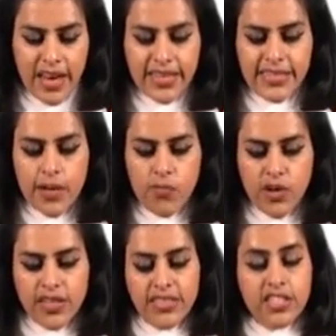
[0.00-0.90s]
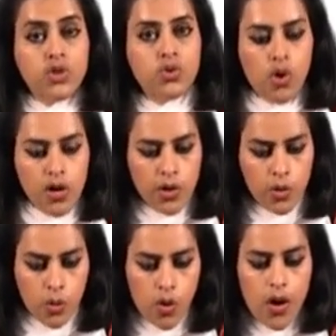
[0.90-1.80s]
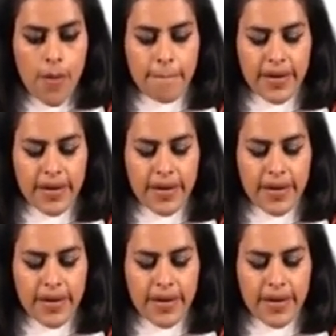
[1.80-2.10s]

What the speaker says: Telling someone that you don't know